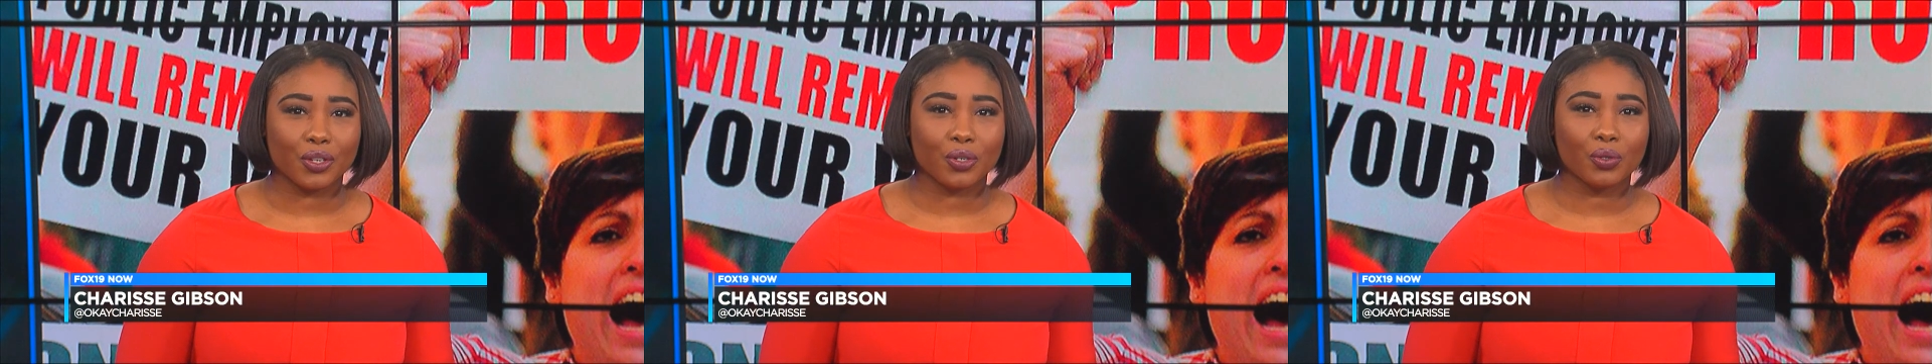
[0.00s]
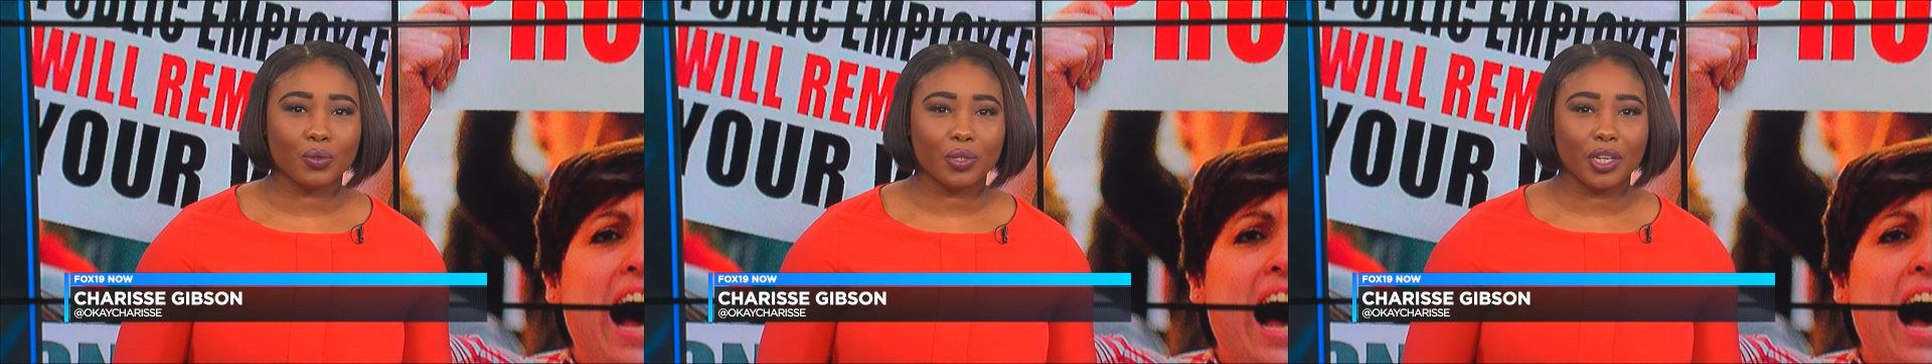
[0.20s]

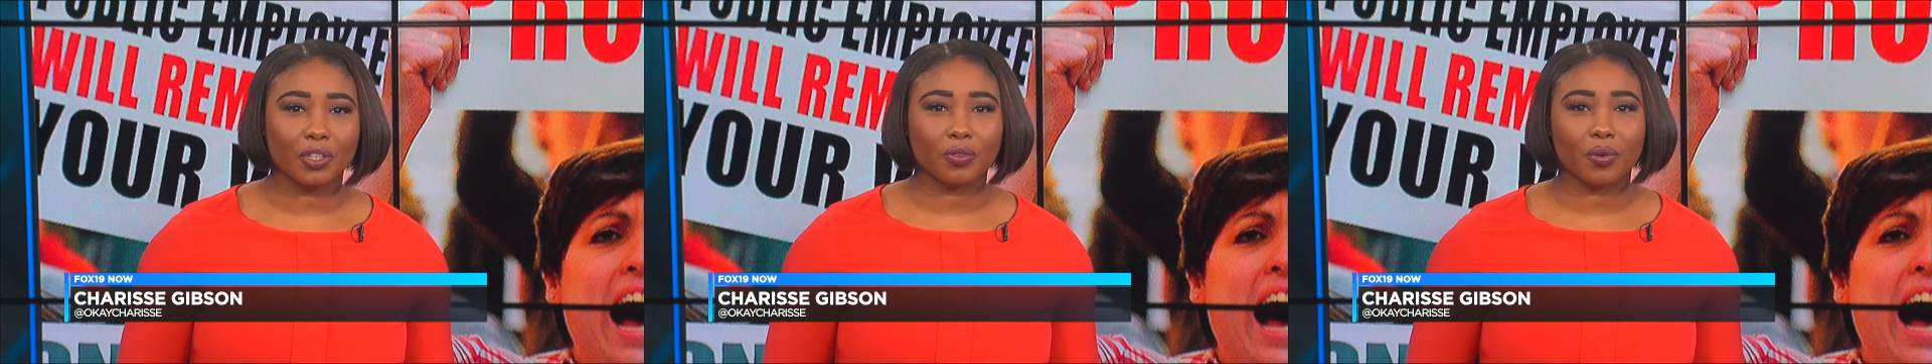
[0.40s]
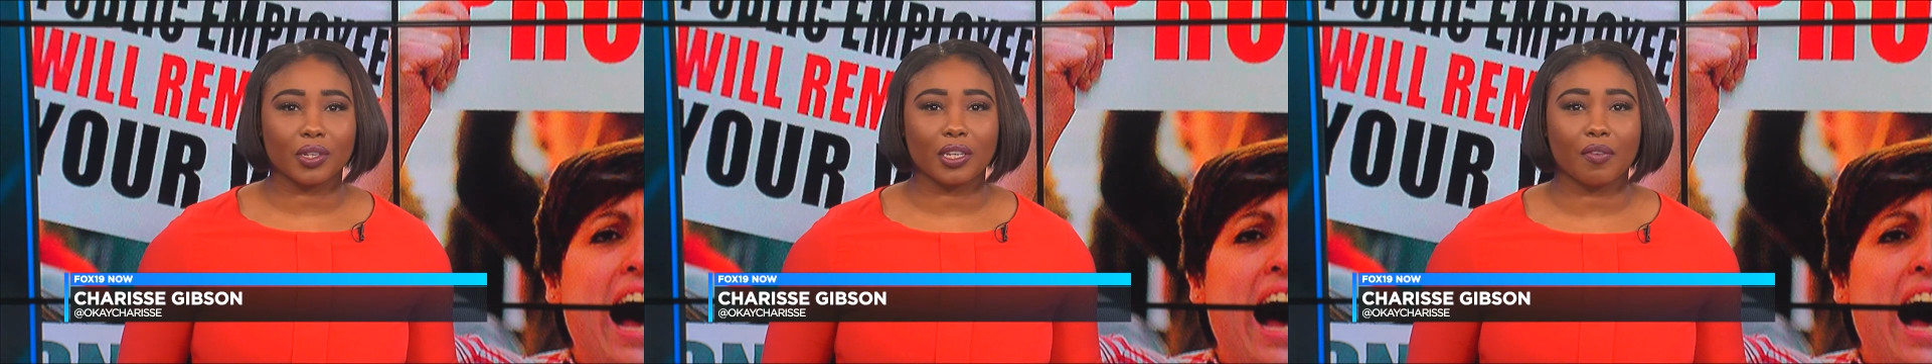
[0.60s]
School
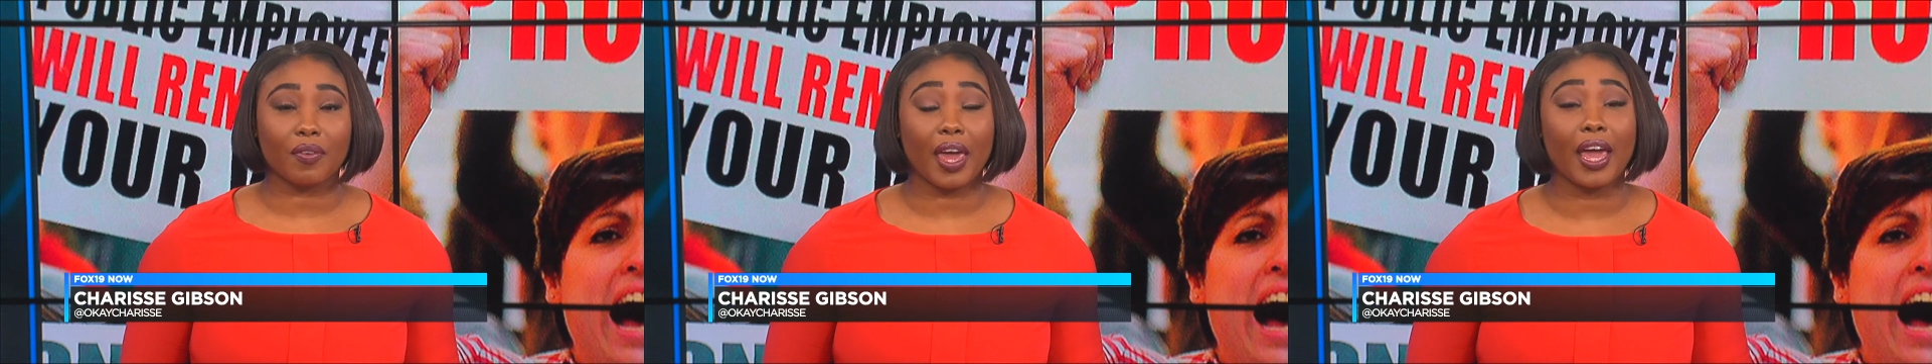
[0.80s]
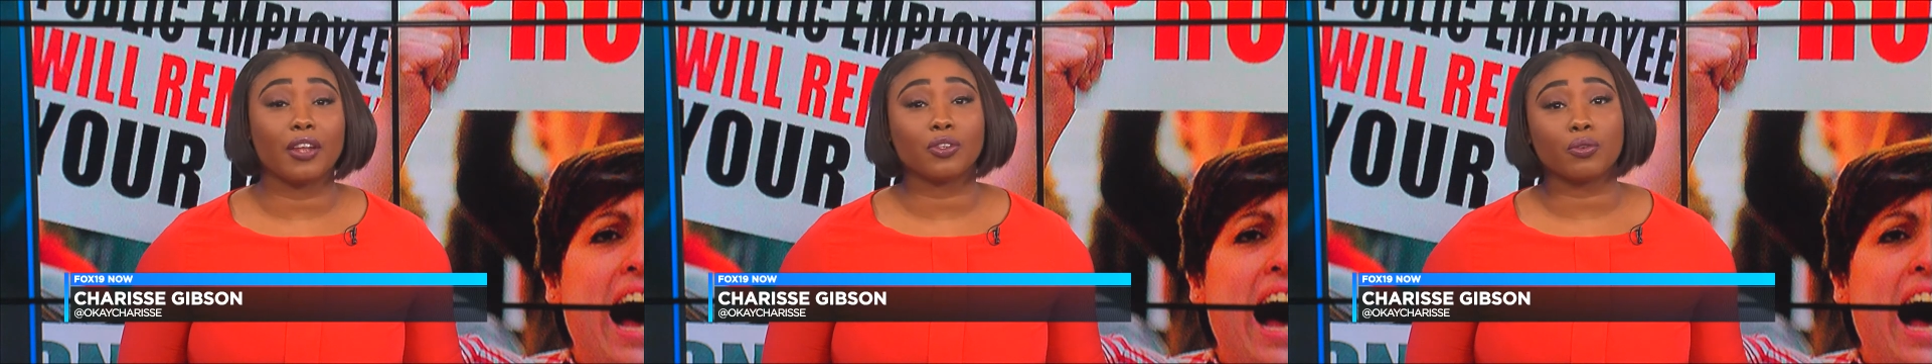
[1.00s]
districts
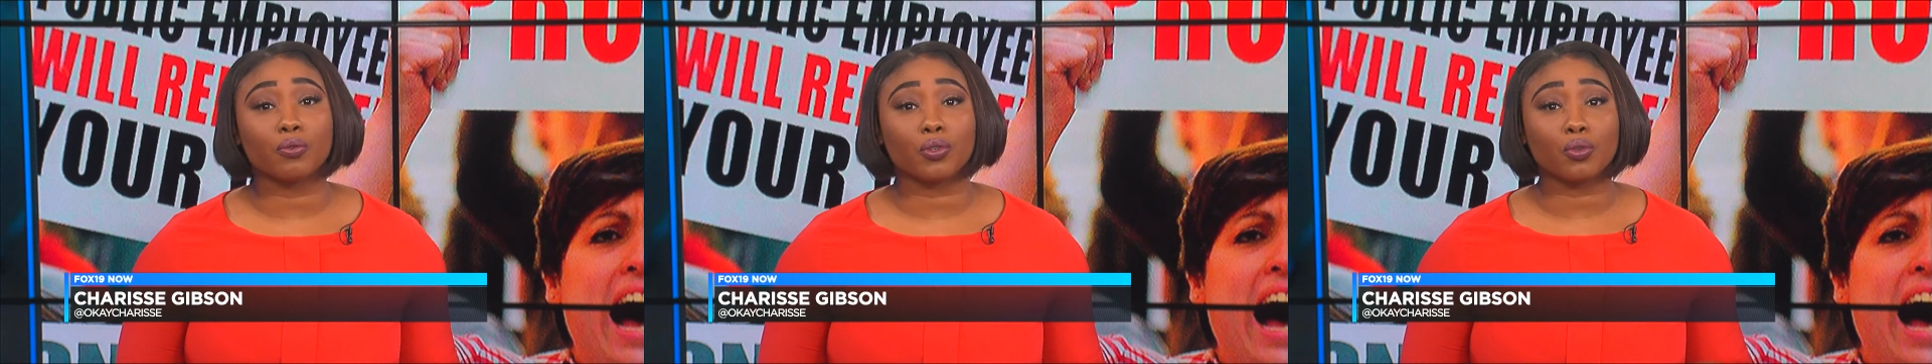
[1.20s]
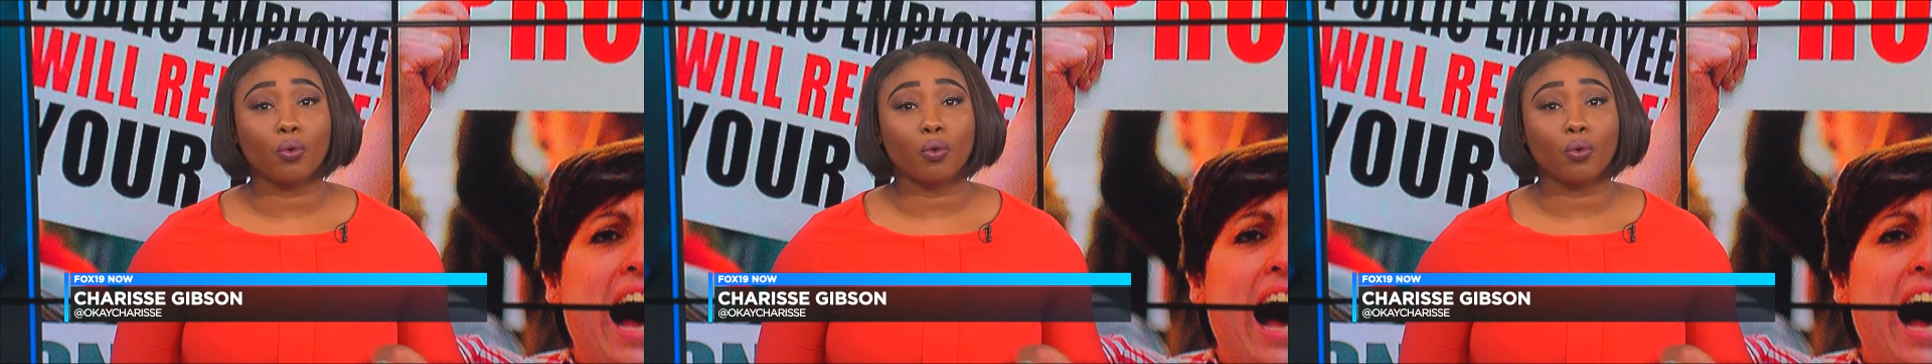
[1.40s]
have canceled